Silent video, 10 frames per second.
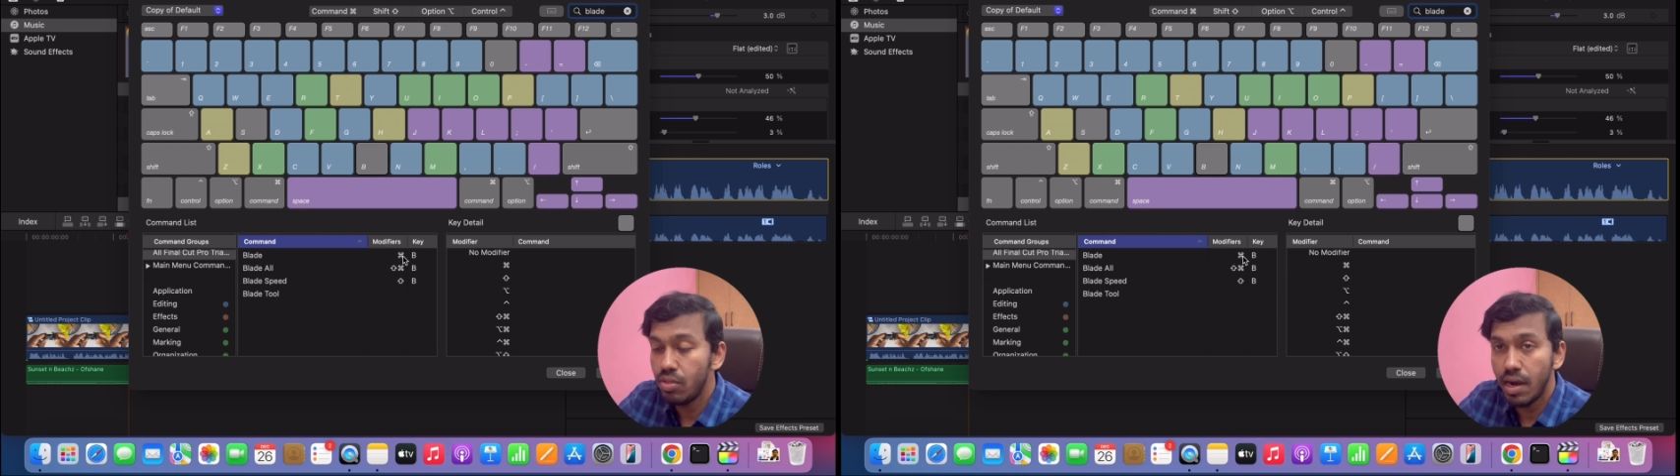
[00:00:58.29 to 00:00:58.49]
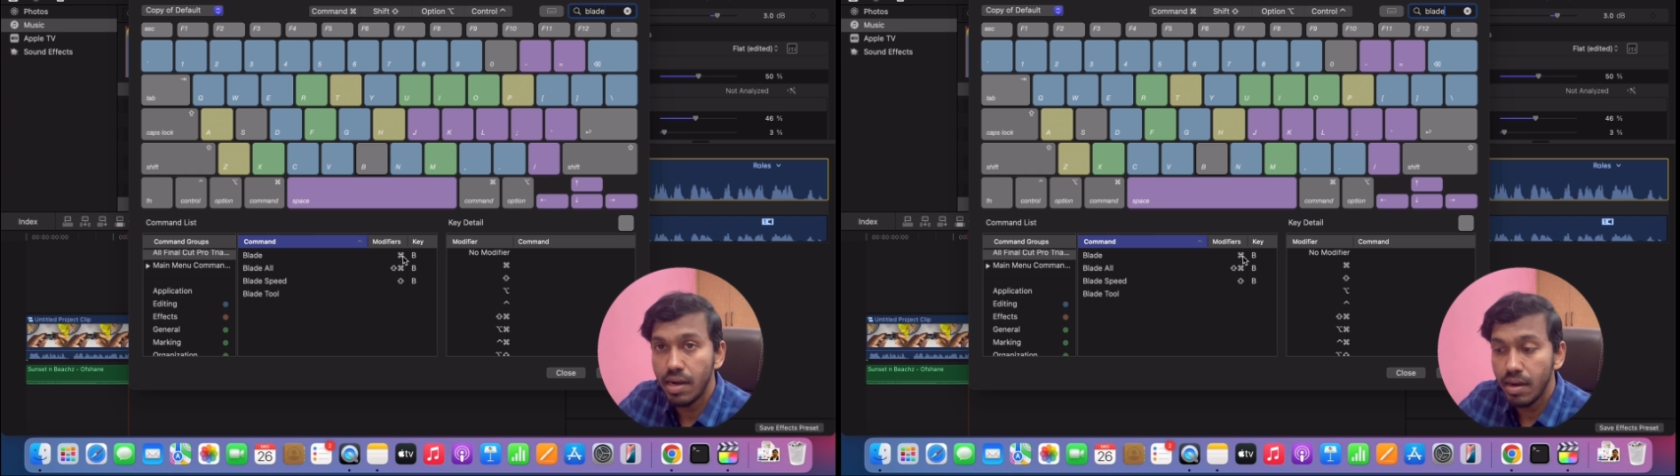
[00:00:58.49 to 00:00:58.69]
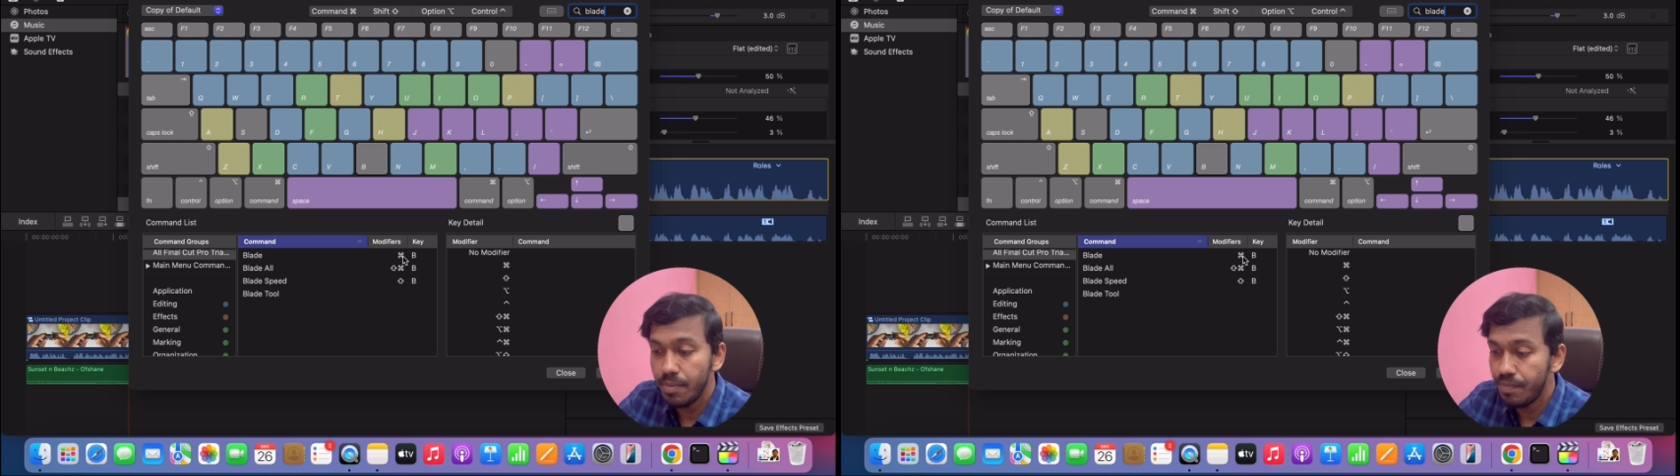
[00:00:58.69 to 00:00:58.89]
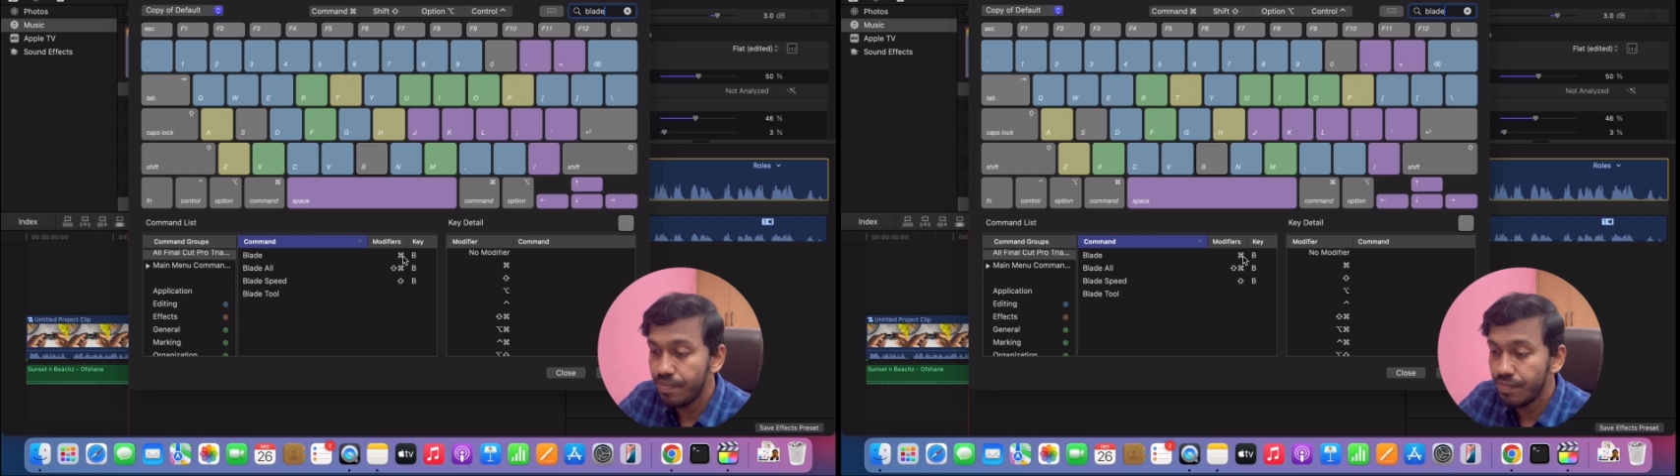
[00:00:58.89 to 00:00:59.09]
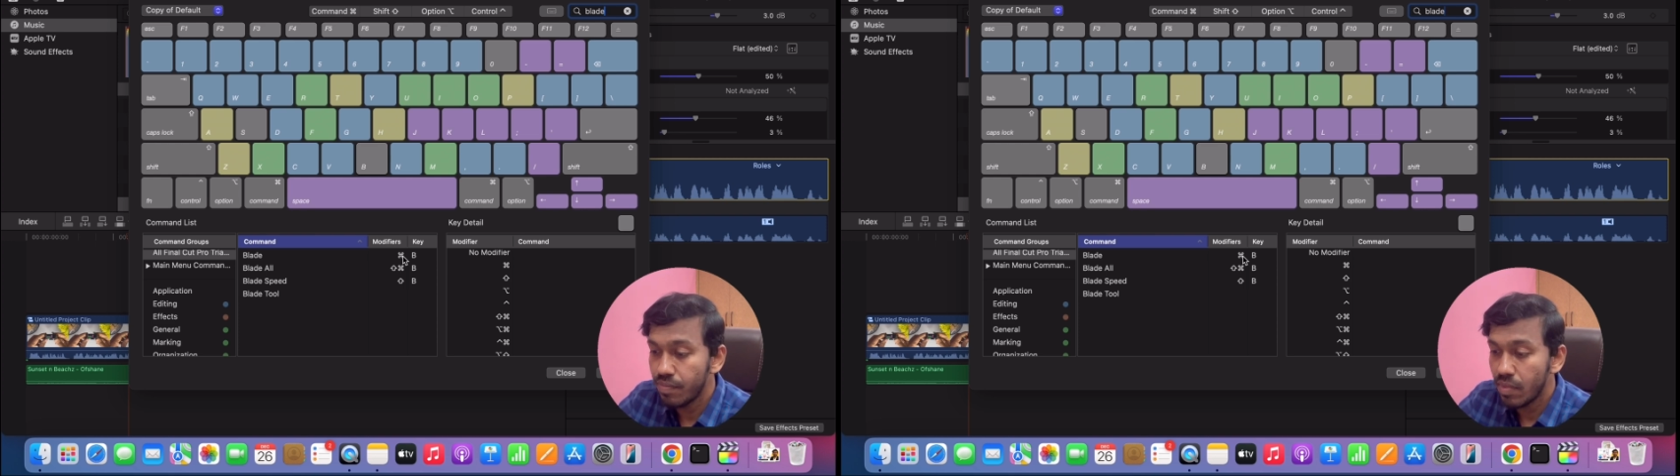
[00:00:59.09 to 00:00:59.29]
that,
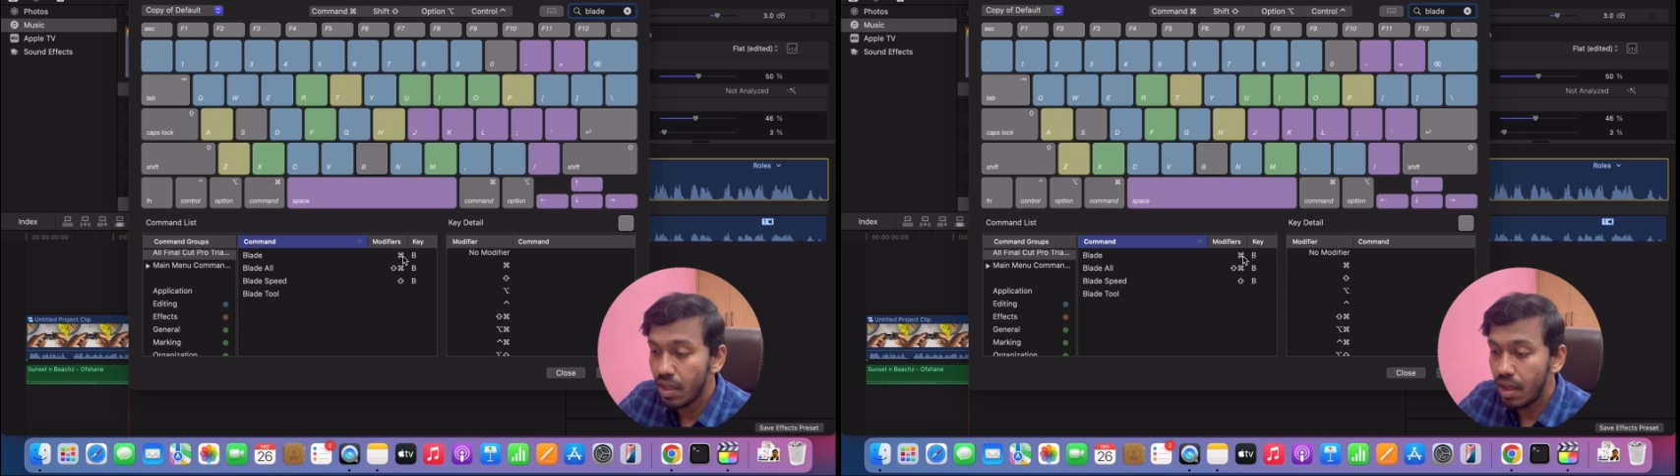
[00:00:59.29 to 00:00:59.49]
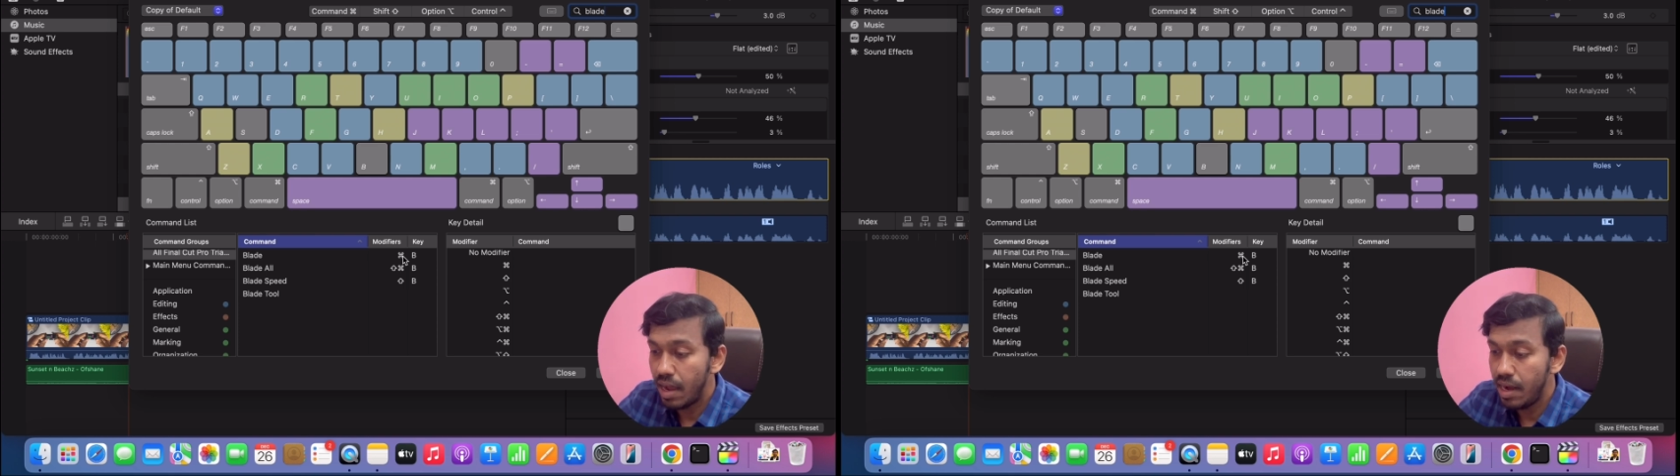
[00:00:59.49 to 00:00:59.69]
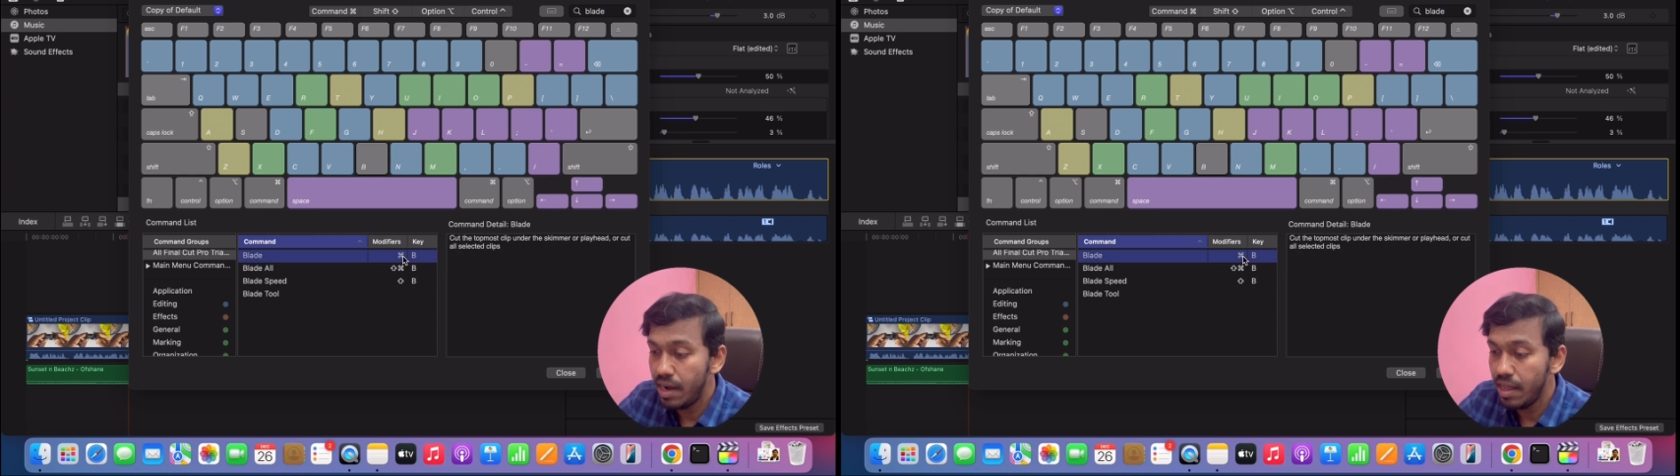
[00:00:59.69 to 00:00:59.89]
highlight